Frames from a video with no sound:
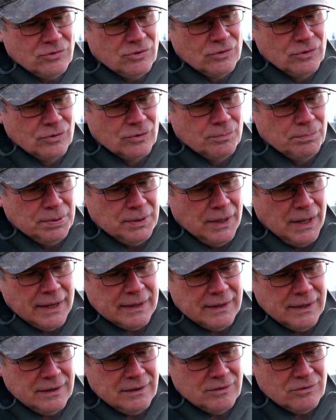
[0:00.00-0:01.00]
to
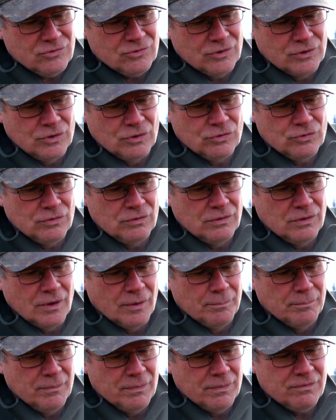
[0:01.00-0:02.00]
pluck it so
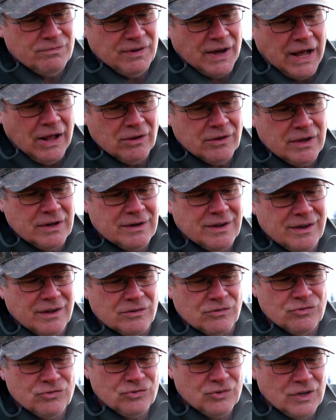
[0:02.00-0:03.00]
the falcon
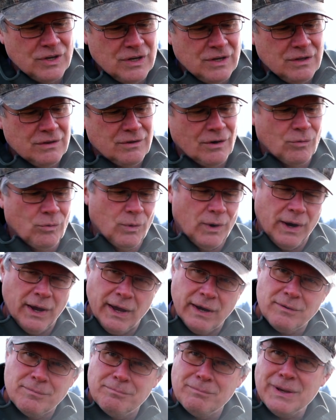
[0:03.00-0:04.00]
can see the
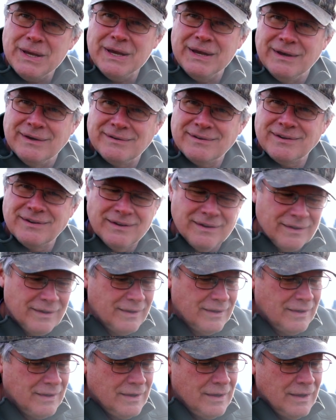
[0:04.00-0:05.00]
red meat.
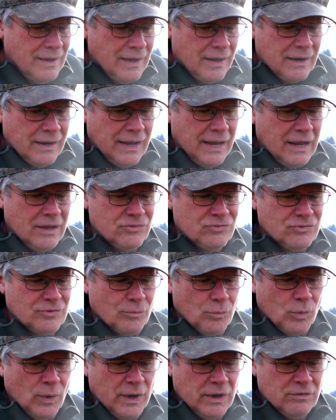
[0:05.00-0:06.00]
And it has
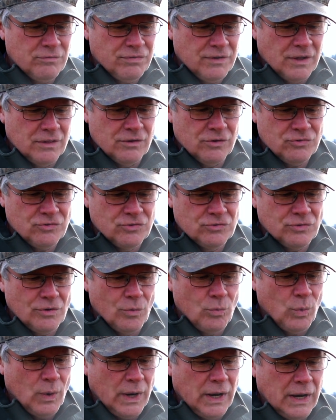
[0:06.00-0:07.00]
some wing feather. This is a
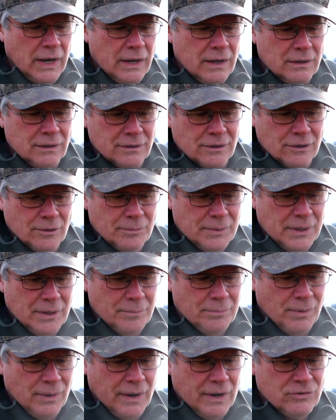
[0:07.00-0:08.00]
wing and a little bit
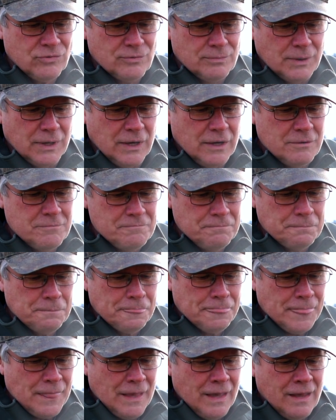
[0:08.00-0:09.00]
of breast meat.
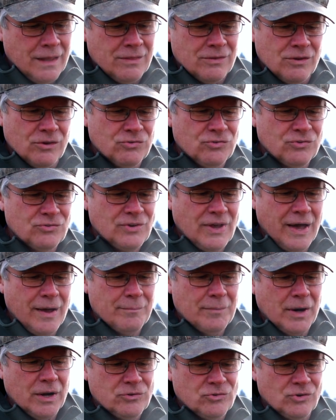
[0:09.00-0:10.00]
This is how
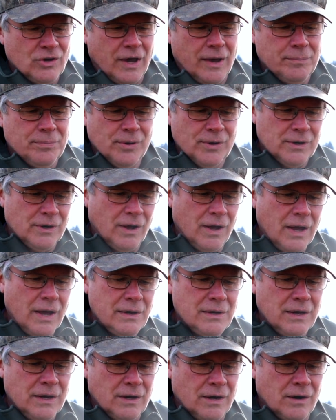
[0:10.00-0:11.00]
much I put
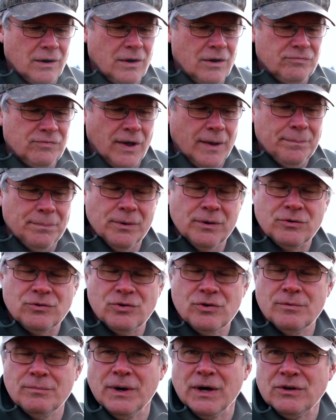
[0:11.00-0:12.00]
on here. If I put
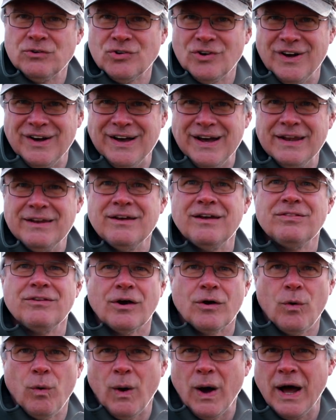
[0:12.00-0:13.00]
too much on, the
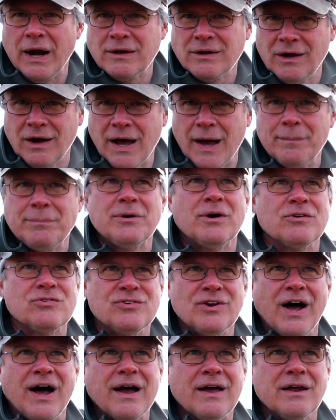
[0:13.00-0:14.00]
quadcopter's
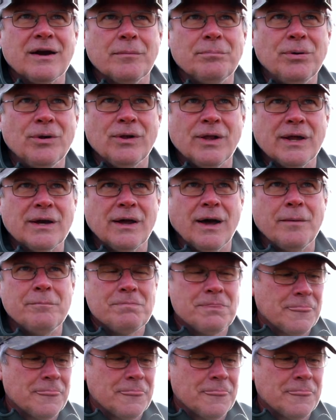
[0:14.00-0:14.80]
not going to pull it up.